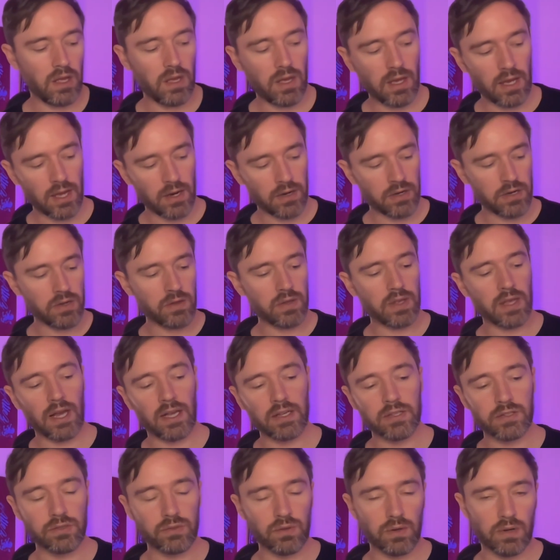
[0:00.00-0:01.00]
at
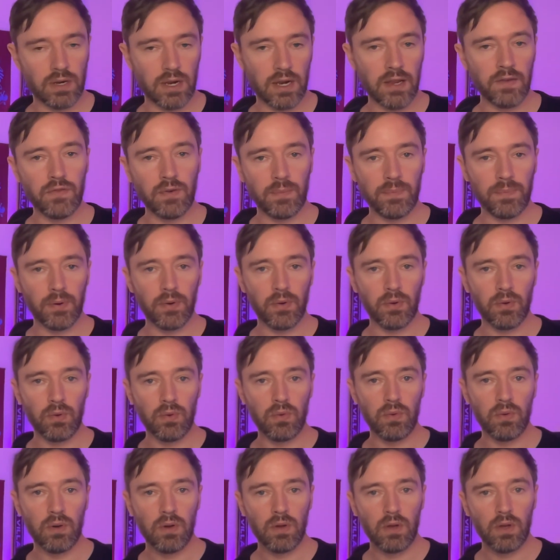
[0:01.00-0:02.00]
Newcastle, at
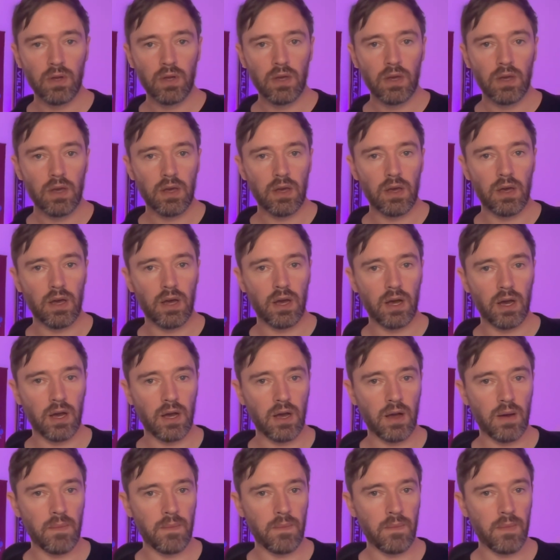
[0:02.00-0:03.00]
Liverpool,
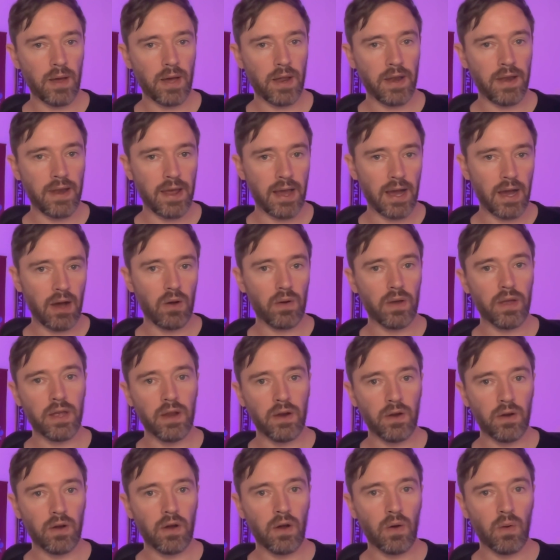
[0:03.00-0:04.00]
and now
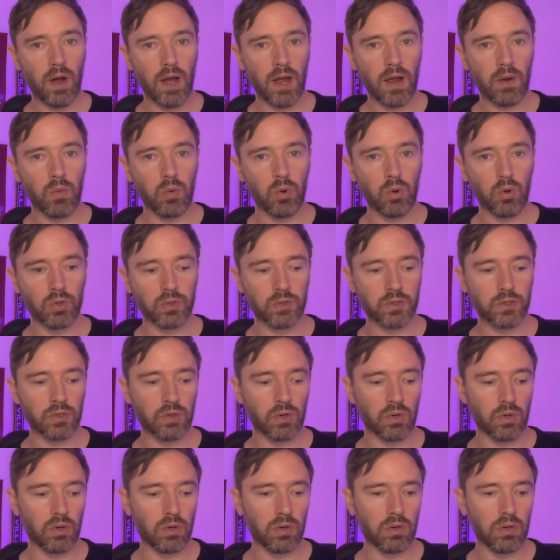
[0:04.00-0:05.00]
here away at
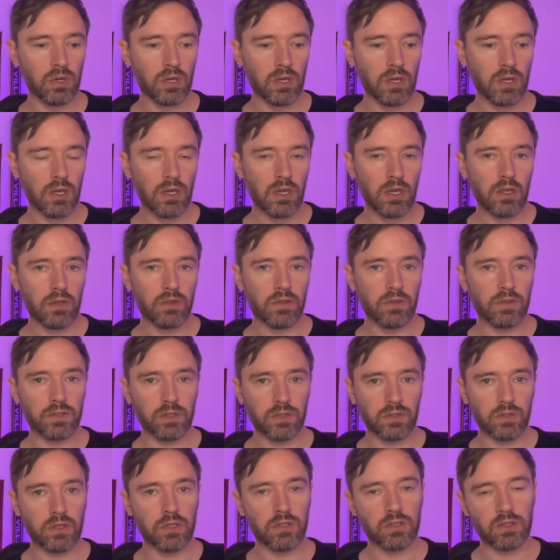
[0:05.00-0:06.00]
Warsaw,
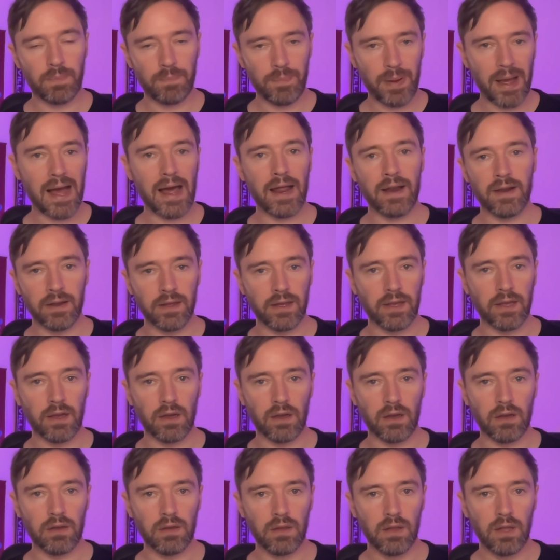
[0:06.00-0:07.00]
there's a pattern
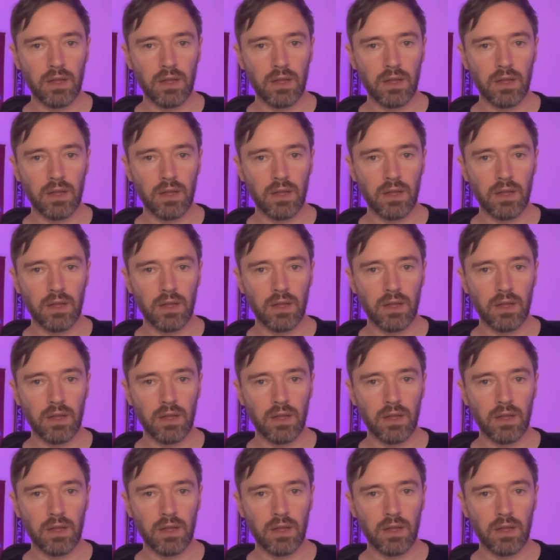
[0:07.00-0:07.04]
here.